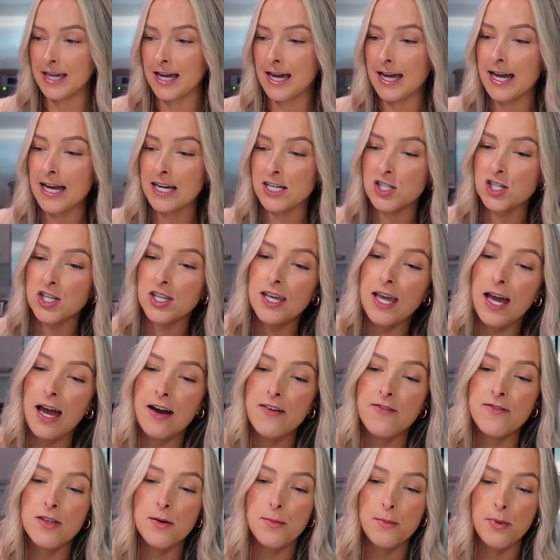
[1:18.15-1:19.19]
I actually
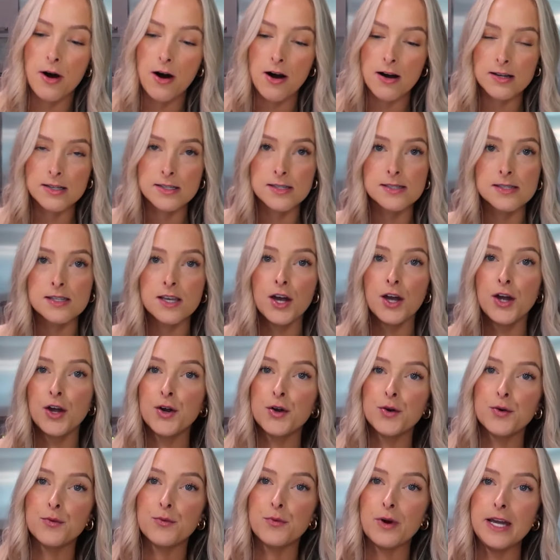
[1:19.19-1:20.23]
have the box
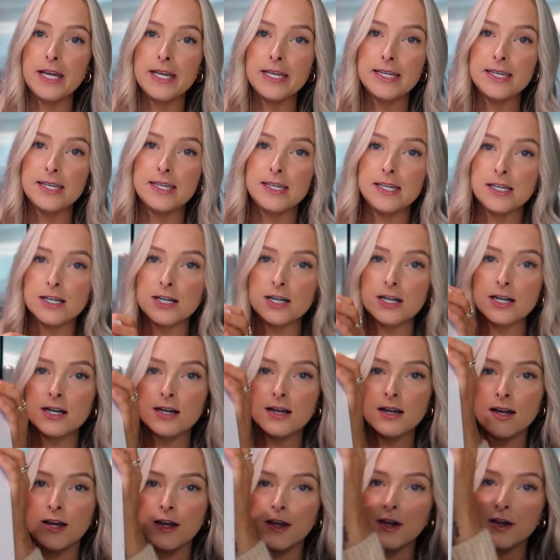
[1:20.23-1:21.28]
right
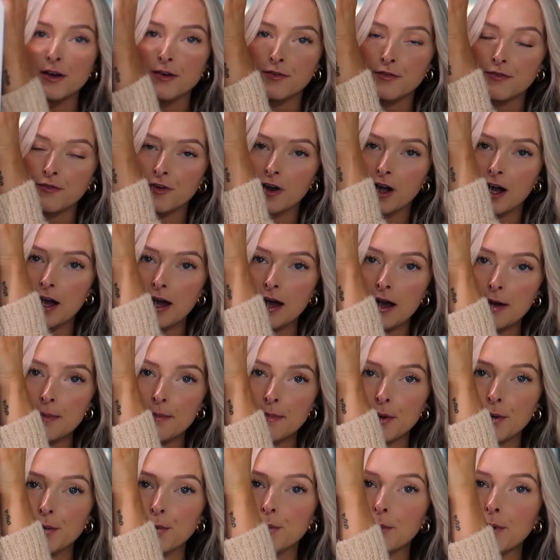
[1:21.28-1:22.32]
here
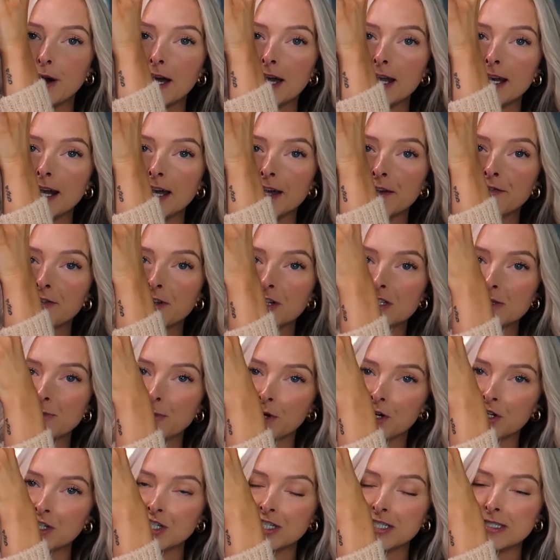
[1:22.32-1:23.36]
from when I first
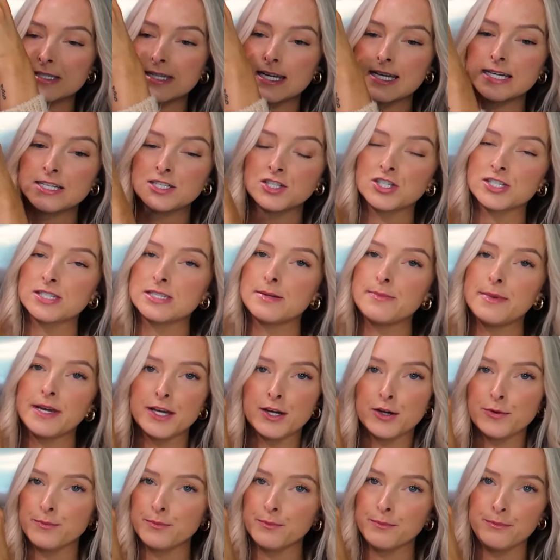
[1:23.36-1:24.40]
purchased it, just to
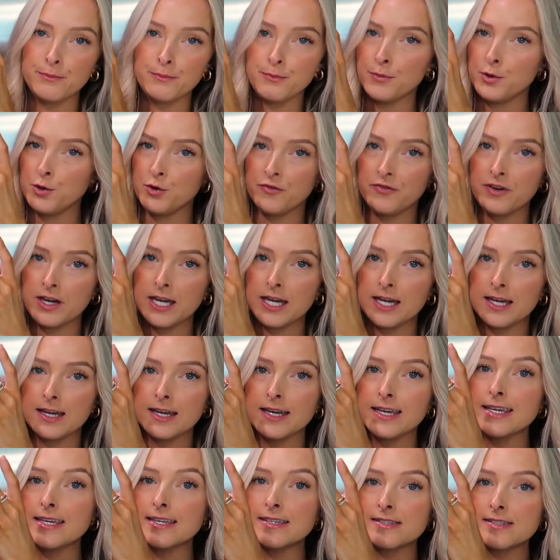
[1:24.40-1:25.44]
make
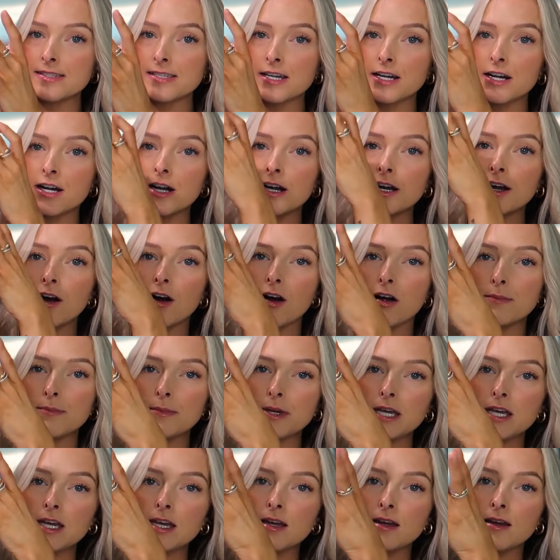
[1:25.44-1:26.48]
moving easier on
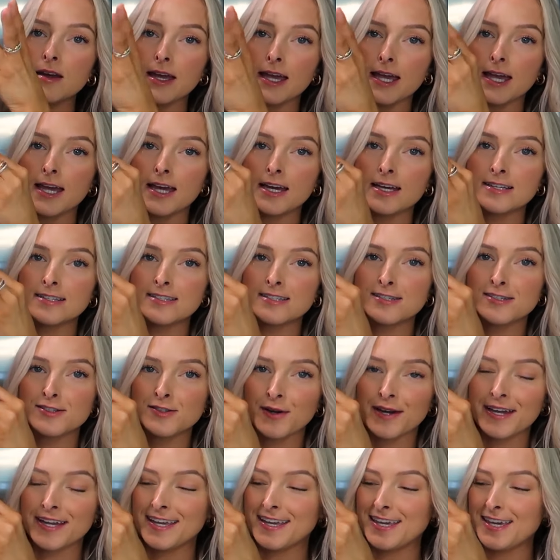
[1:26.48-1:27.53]
me and
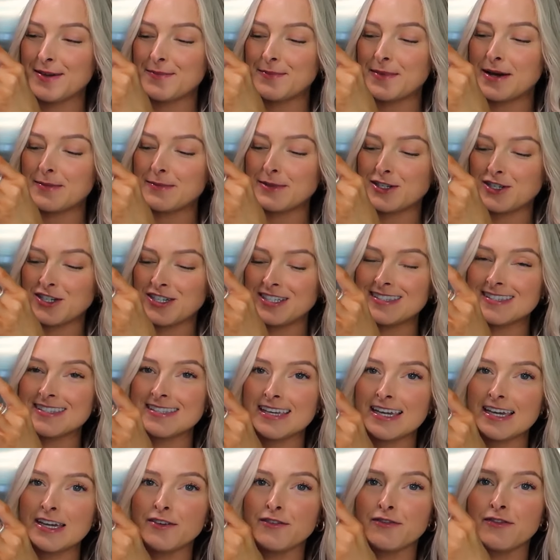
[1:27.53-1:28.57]
so I can keep my machine
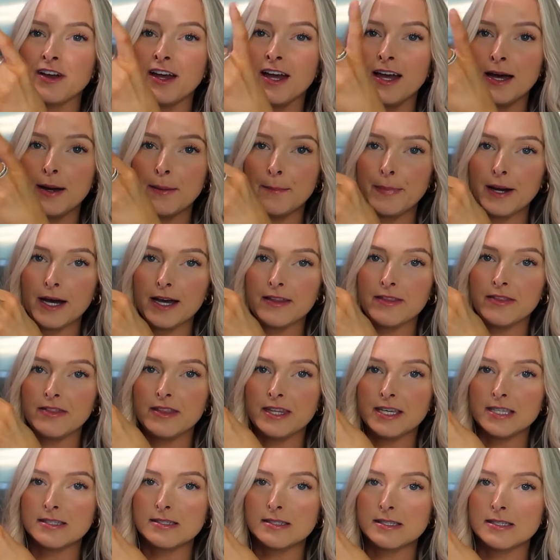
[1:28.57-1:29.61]
safe. But
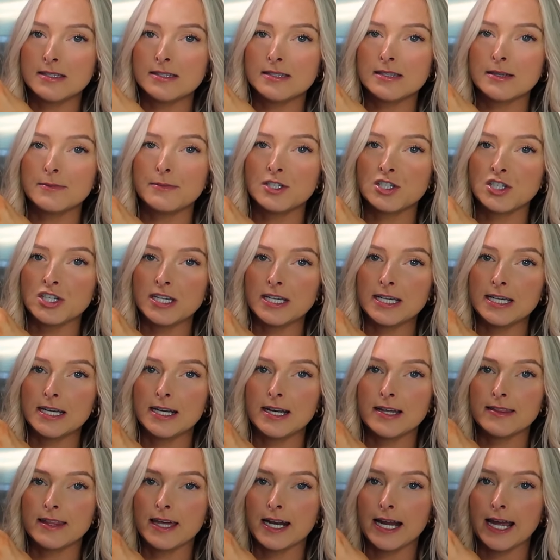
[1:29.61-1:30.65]
this is the
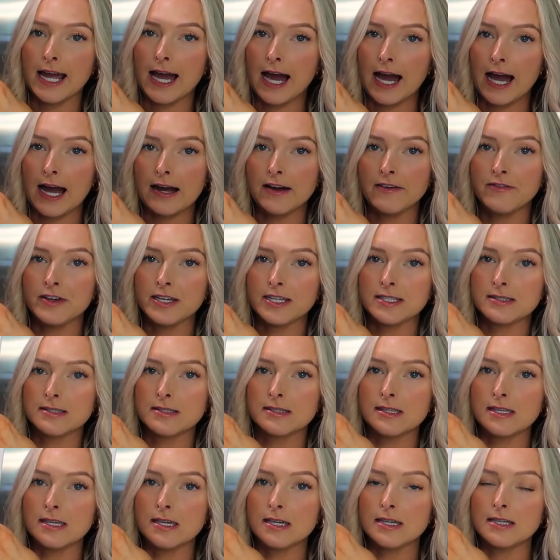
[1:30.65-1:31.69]
machine that I have. It's
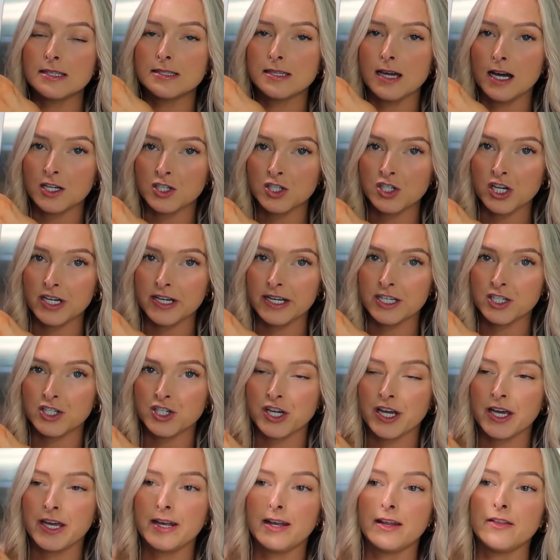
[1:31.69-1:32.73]
the Touch
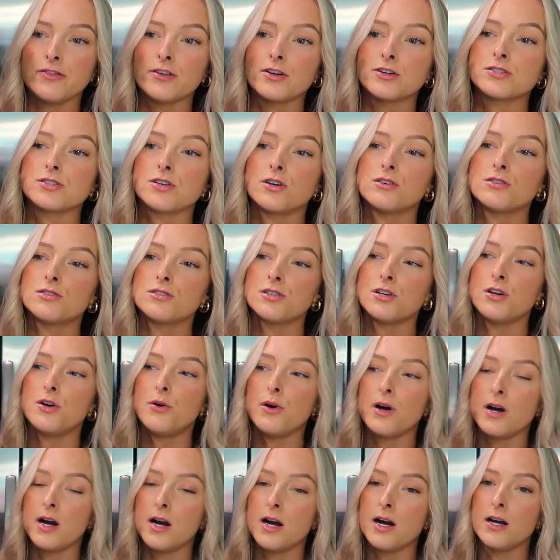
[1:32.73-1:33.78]
Edition. There's
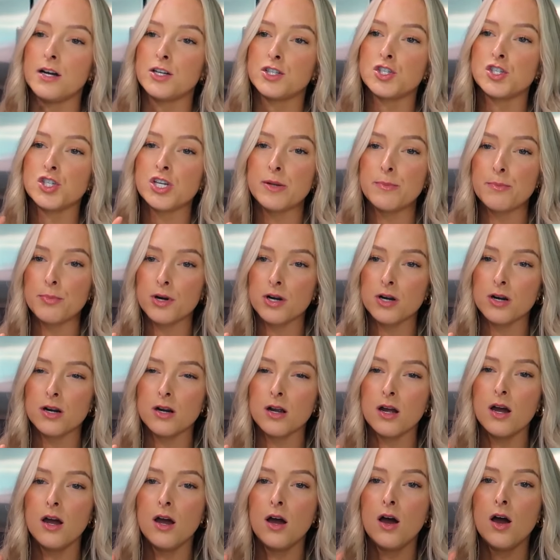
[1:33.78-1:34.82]
also a
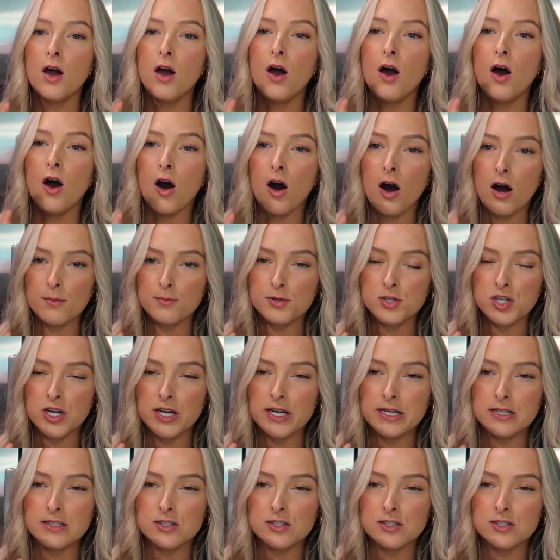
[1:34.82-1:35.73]
cheaper option.